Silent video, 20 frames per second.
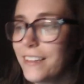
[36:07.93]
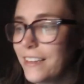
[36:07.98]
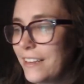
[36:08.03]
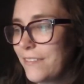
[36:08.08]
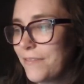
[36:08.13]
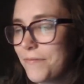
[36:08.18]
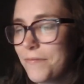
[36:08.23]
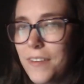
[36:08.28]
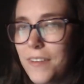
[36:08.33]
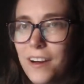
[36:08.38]
like
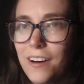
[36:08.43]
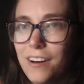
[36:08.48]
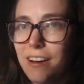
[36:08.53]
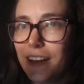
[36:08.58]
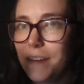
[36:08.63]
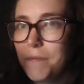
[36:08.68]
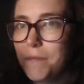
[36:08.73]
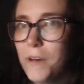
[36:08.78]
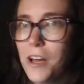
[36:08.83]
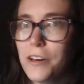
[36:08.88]

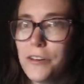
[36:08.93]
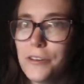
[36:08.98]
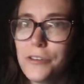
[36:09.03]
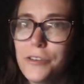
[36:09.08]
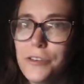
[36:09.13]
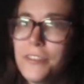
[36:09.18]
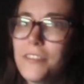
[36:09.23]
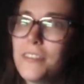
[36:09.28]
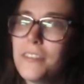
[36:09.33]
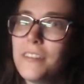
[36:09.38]
very
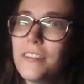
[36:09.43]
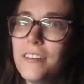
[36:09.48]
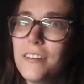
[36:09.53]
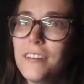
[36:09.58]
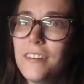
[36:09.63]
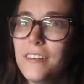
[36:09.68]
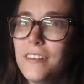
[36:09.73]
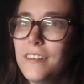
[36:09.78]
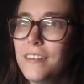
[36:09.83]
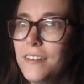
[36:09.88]
much
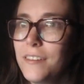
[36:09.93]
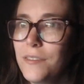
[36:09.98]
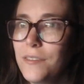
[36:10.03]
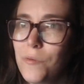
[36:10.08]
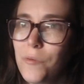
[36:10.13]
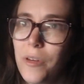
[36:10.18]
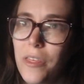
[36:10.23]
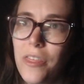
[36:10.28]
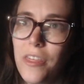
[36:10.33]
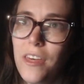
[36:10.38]

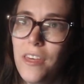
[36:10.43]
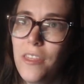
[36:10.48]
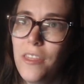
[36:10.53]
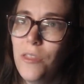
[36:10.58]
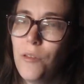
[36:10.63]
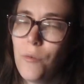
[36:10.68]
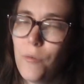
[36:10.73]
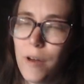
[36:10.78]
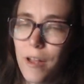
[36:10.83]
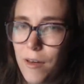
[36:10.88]
within
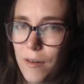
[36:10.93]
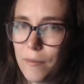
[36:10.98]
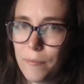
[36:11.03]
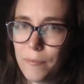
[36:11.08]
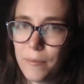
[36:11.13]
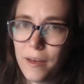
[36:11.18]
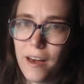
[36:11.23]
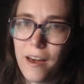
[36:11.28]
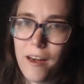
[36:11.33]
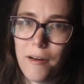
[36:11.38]
the
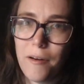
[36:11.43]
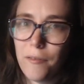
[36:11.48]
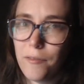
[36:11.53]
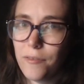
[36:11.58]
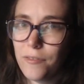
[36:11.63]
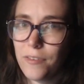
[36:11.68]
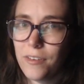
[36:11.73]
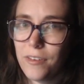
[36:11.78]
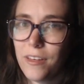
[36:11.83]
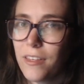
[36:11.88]
realm
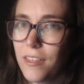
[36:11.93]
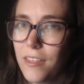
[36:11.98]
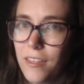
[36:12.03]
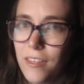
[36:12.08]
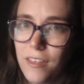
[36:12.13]
of